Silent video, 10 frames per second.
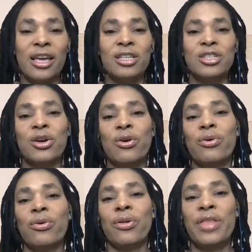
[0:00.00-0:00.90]

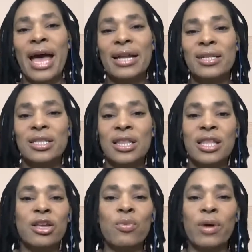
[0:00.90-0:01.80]
So that is the
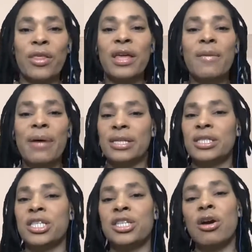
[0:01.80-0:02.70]
thing you want to think about, is
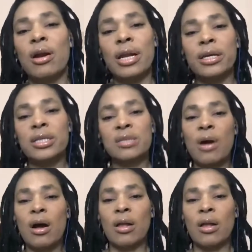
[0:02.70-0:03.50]
starting small.